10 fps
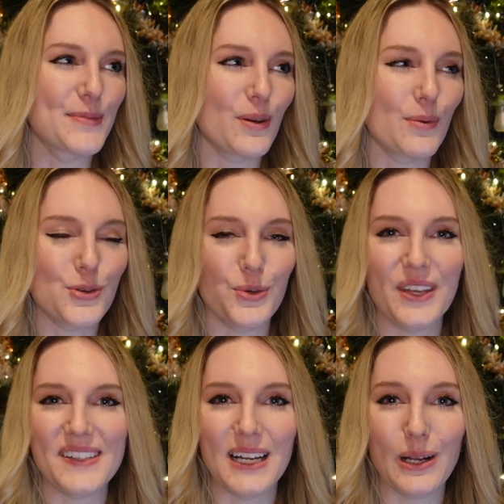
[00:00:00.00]
so I'm sure
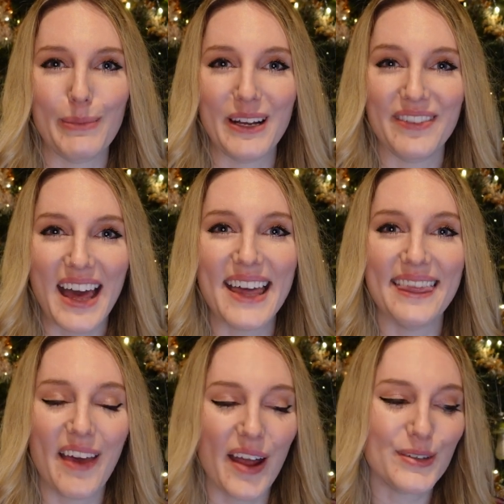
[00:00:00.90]
there's a little bit of that
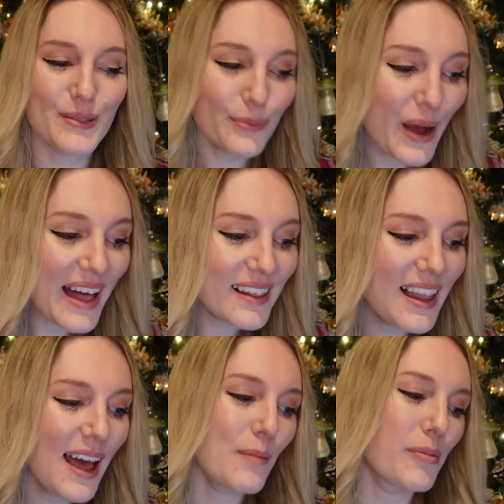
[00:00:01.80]
in there as
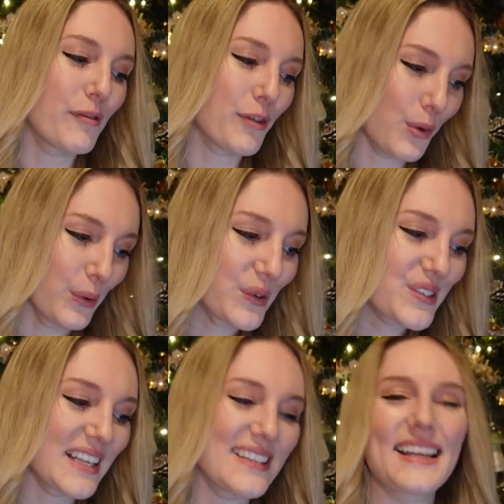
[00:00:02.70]
well, but of
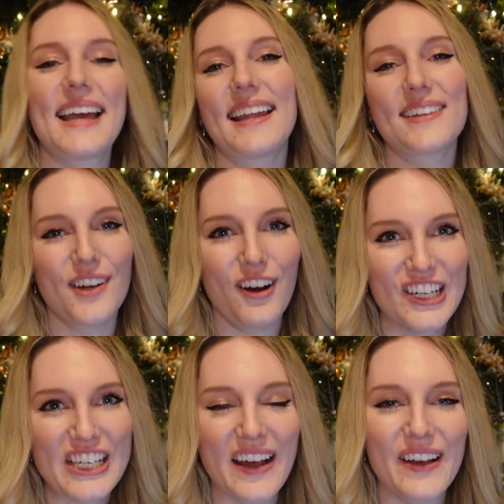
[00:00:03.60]
course it's set in
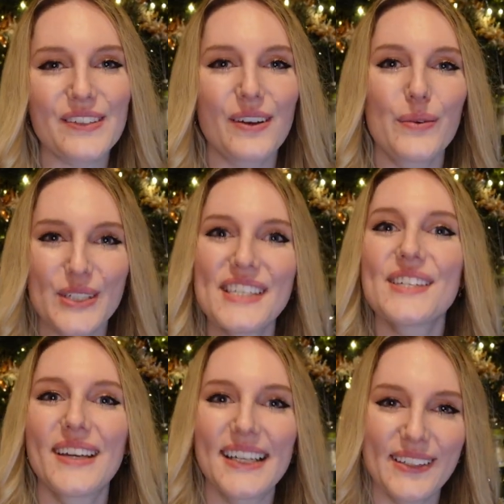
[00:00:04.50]
Antarctica, so I wanted
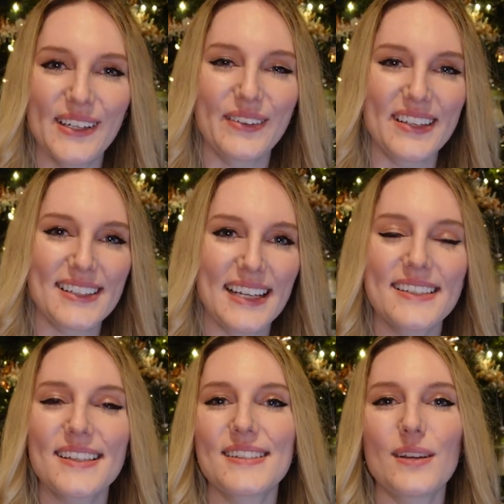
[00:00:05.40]
to include it on this
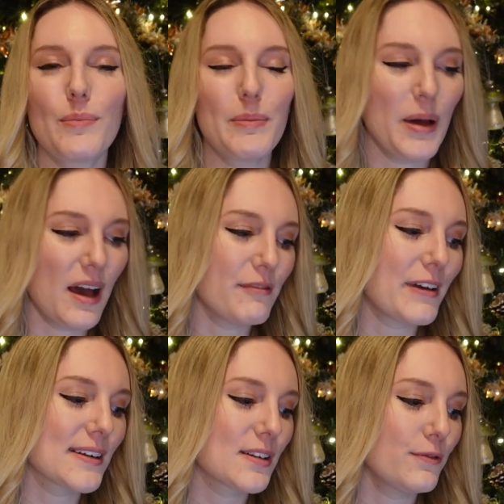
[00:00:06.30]
list because it will be
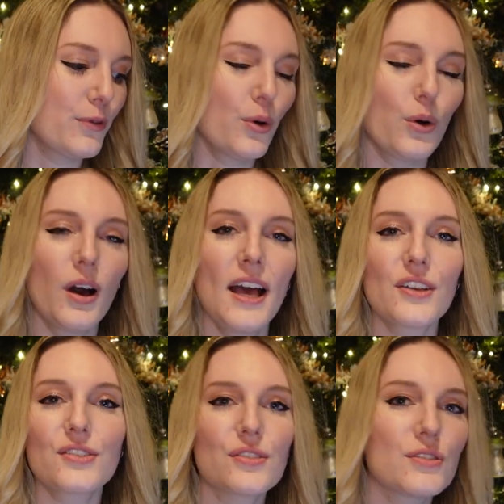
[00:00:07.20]
perfect for
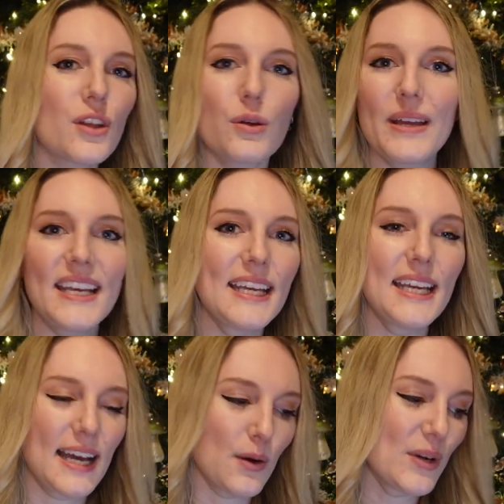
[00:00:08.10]

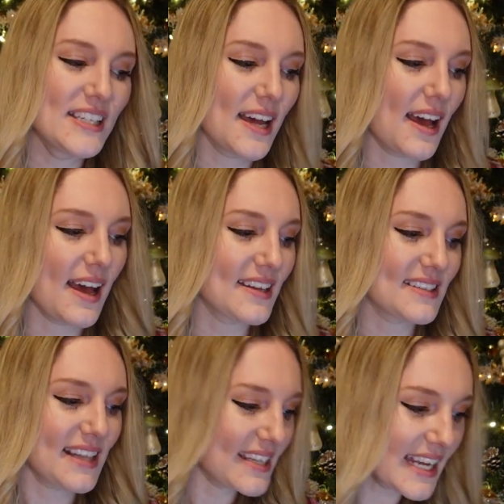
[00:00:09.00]
snowy winter
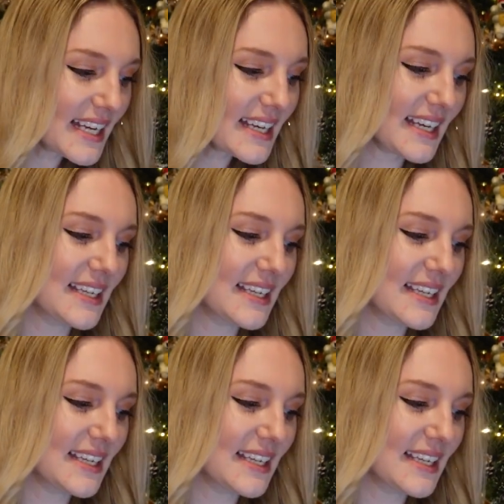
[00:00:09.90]
aesthetic.